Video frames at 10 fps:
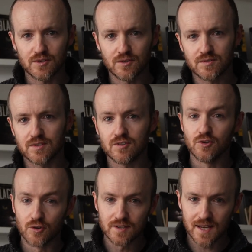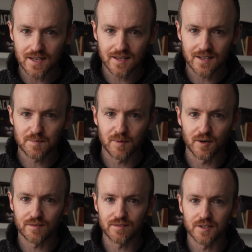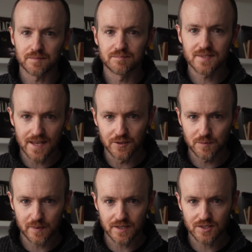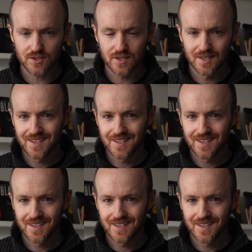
using your data as part of their sales pitch.